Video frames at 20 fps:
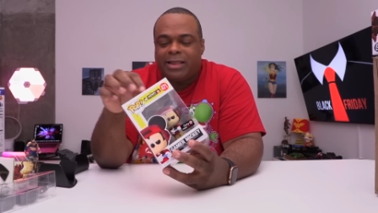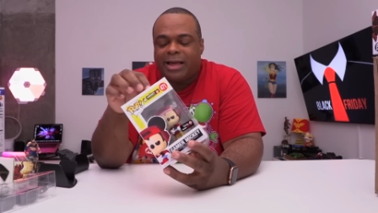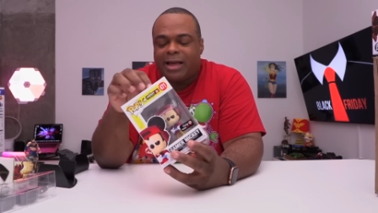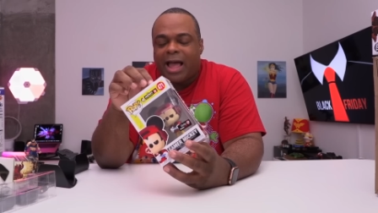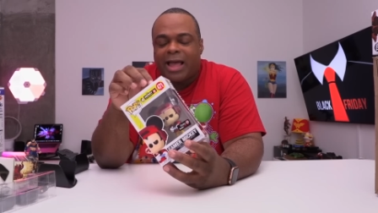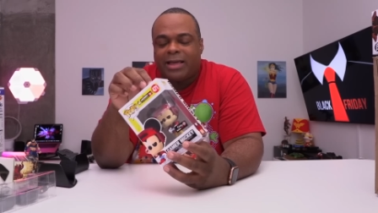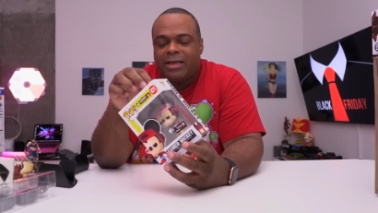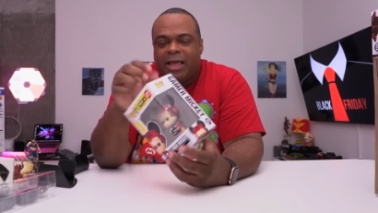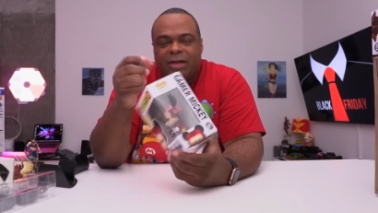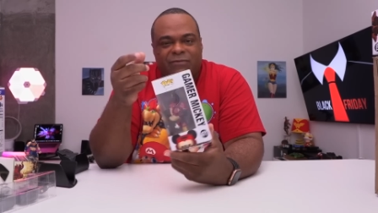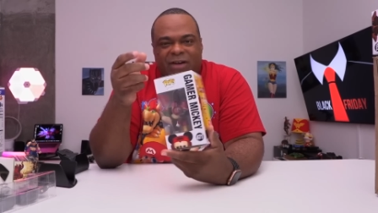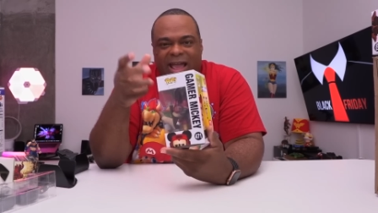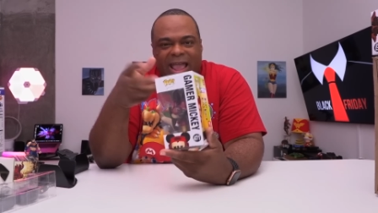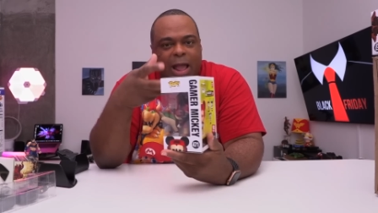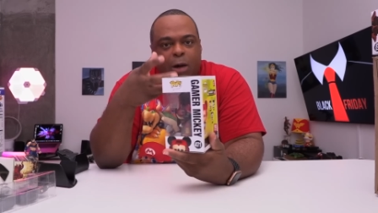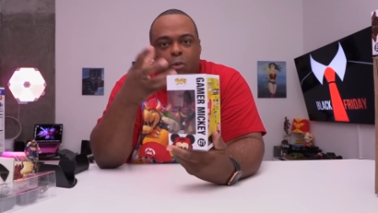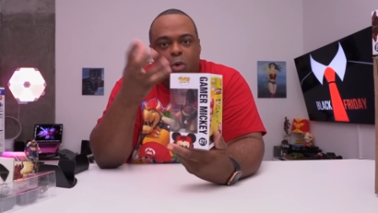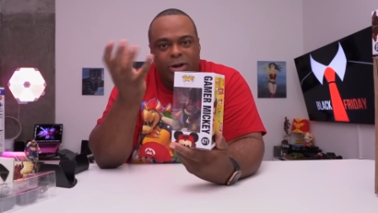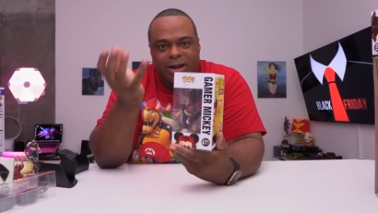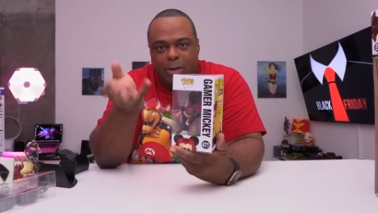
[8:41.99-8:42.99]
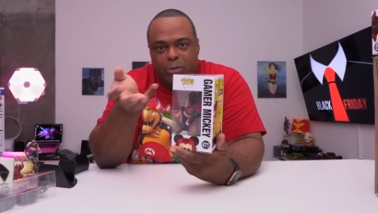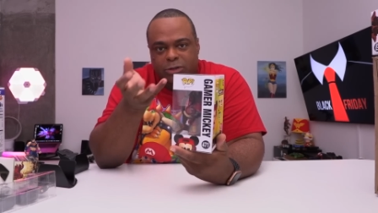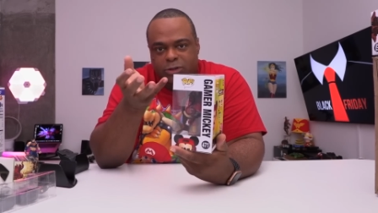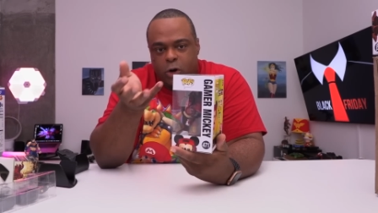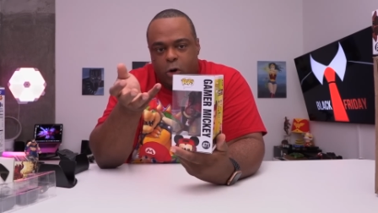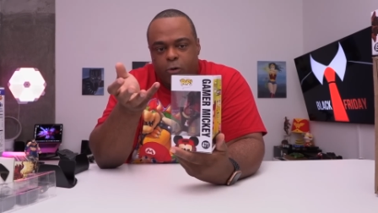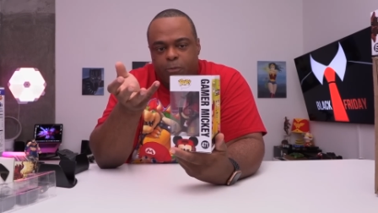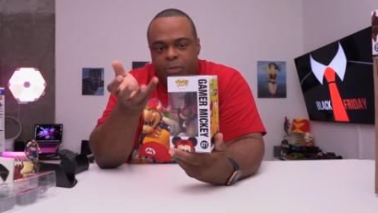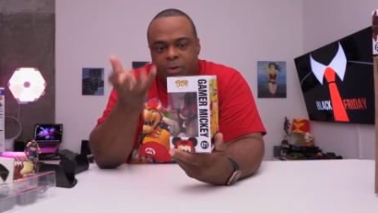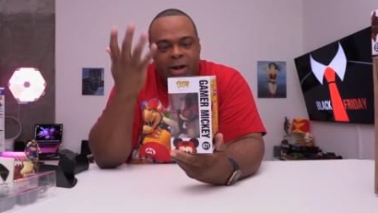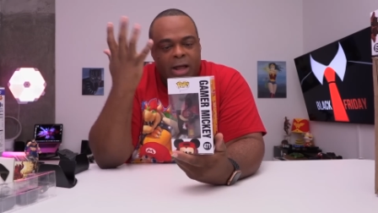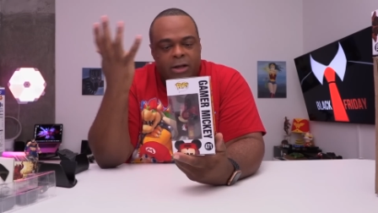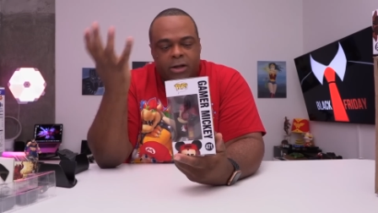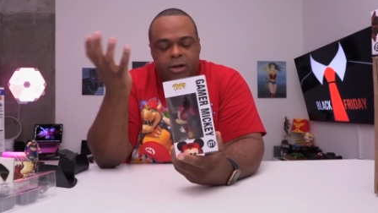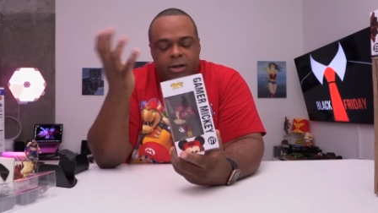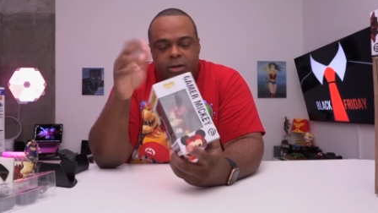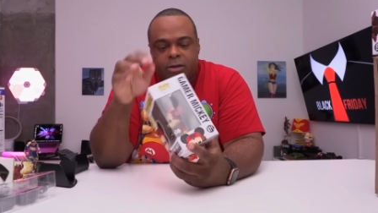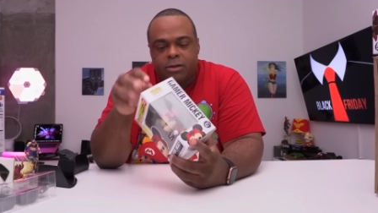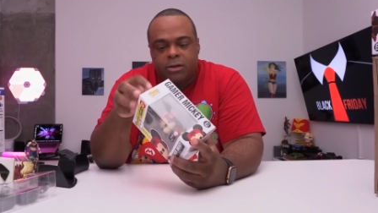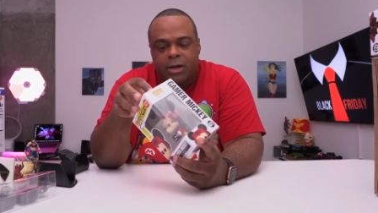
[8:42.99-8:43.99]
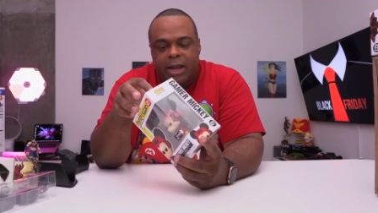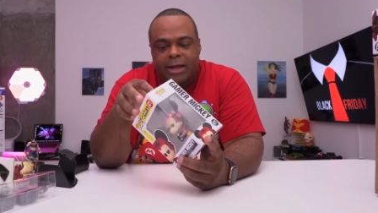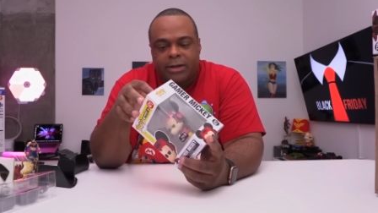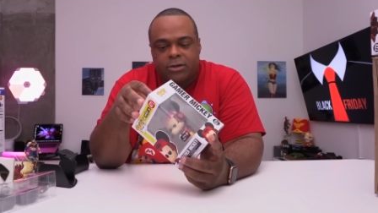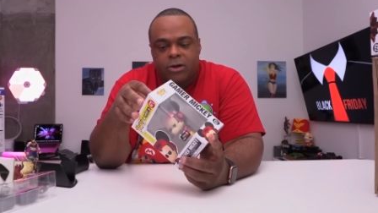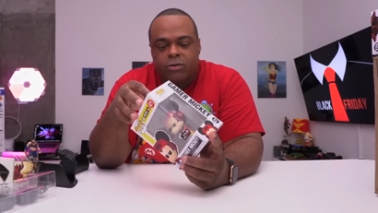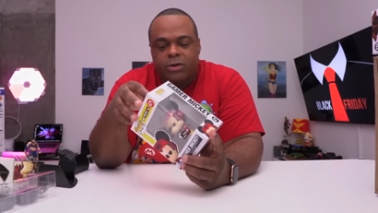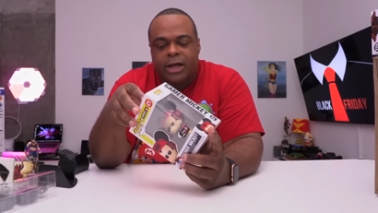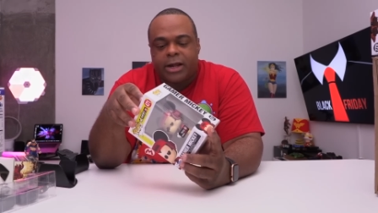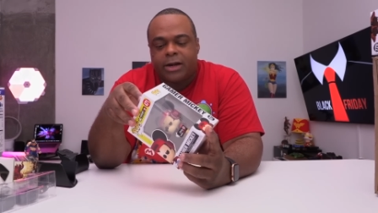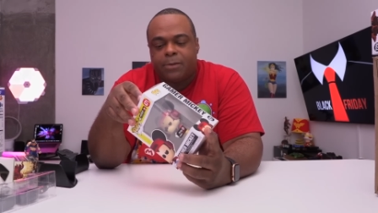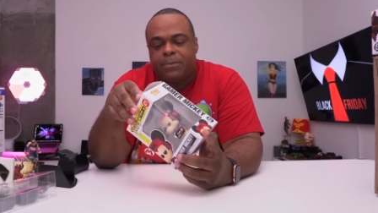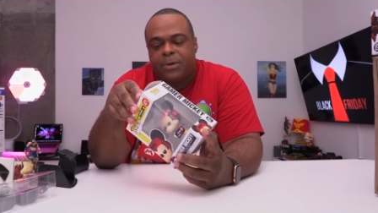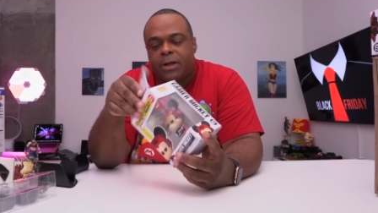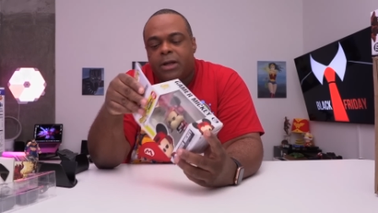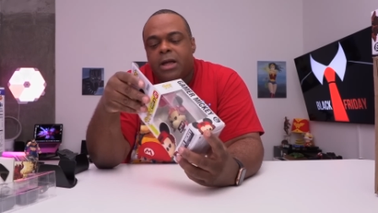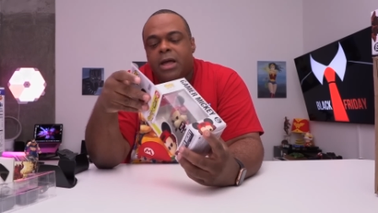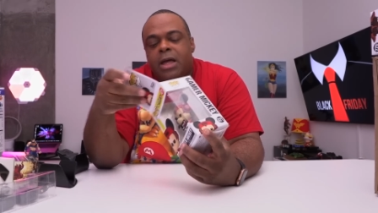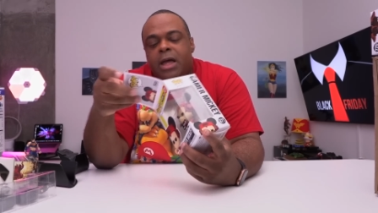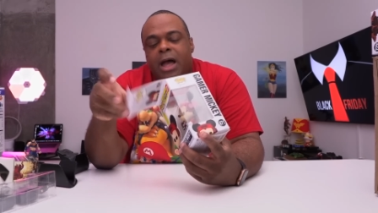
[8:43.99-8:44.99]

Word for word: I, if i had one that was open i couldn't like donate it but